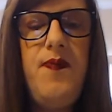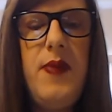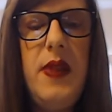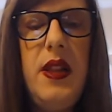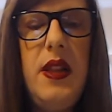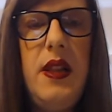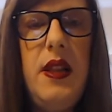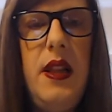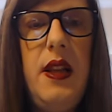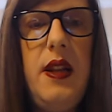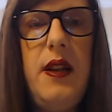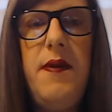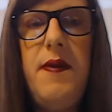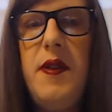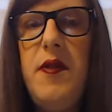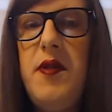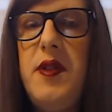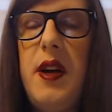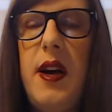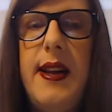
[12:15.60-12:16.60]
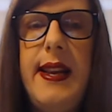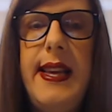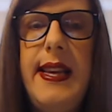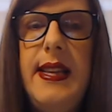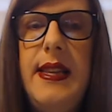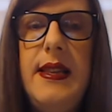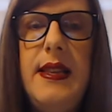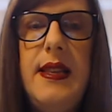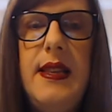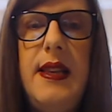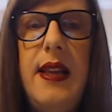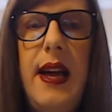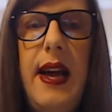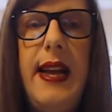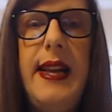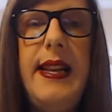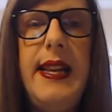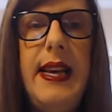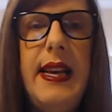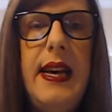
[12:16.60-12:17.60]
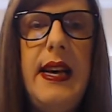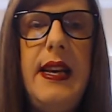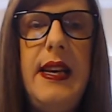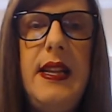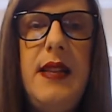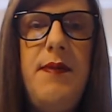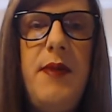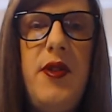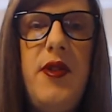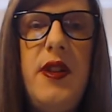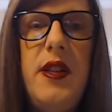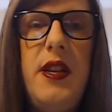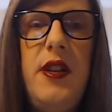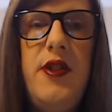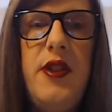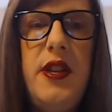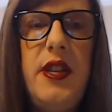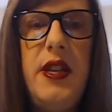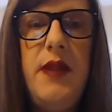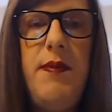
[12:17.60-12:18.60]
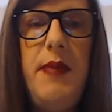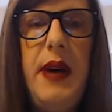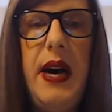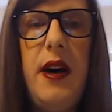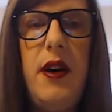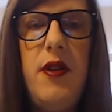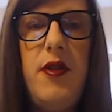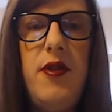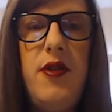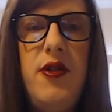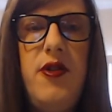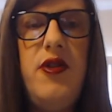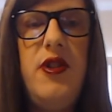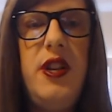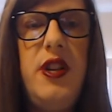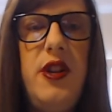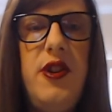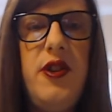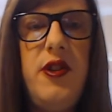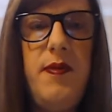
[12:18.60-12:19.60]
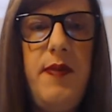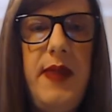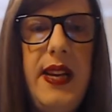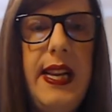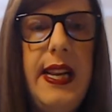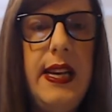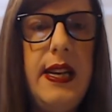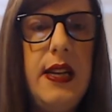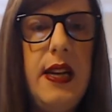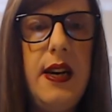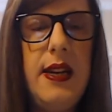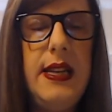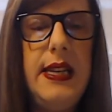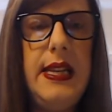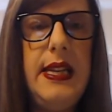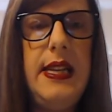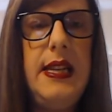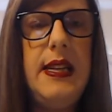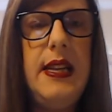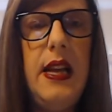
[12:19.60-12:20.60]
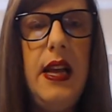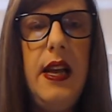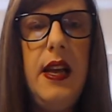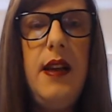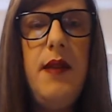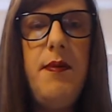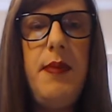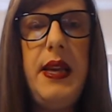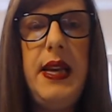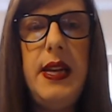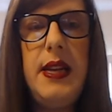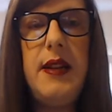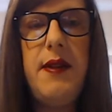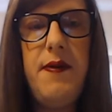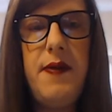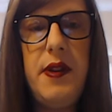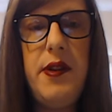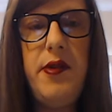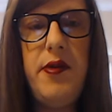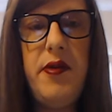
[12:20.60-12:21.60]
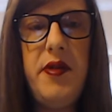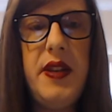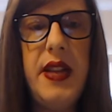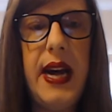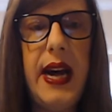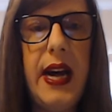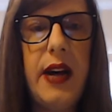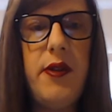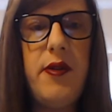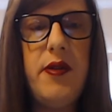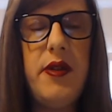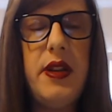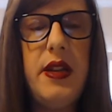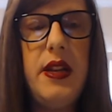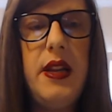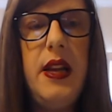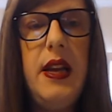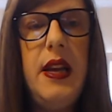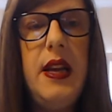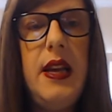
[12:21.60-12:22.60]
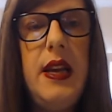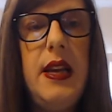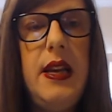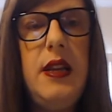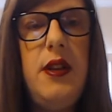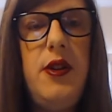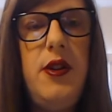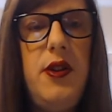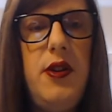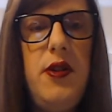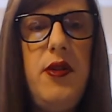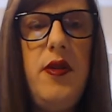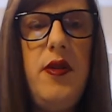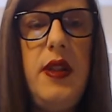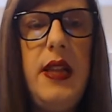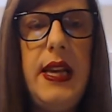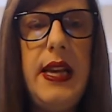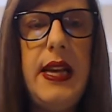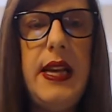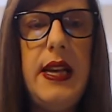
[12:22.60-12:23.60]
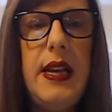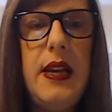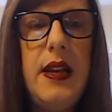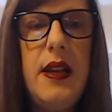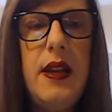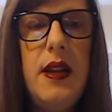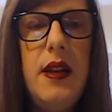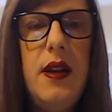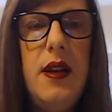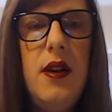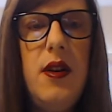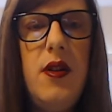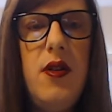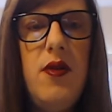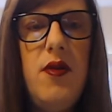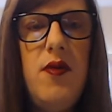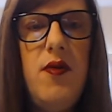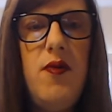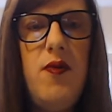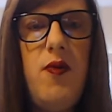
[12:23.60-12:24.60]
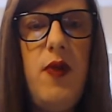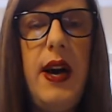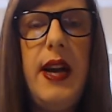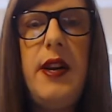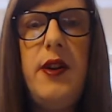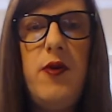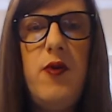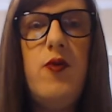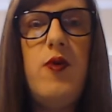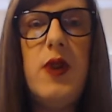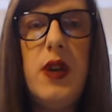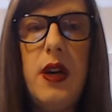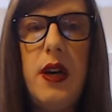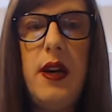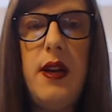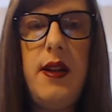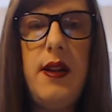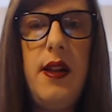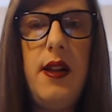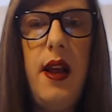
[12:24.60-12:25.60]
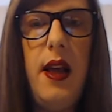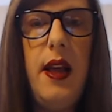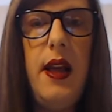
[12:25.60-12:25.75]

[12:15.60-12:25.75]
The diffused audience idea is mostly just about traditional media content being diffused out into the wider world.